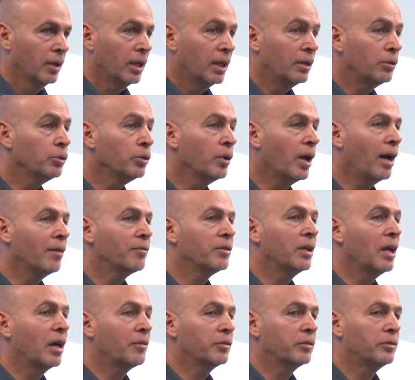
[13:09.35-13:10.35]
Do you have
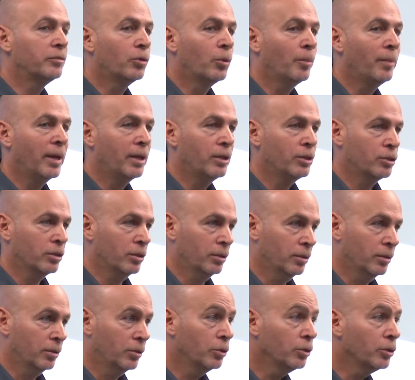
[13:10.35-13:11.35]
enough
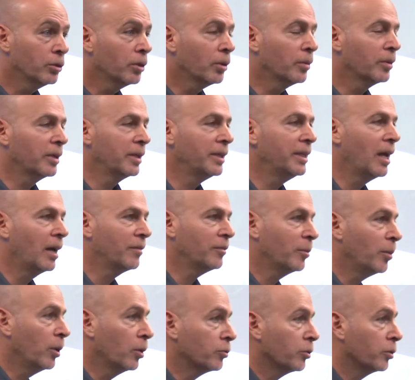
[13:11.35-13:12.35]
information? Do you know enough
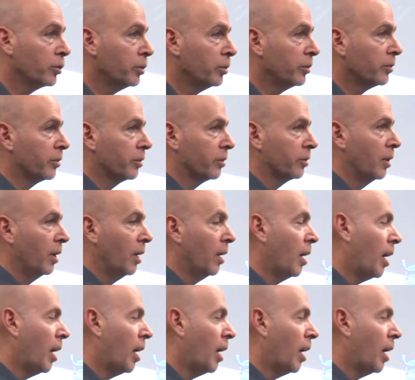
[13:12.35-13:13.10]
about your users?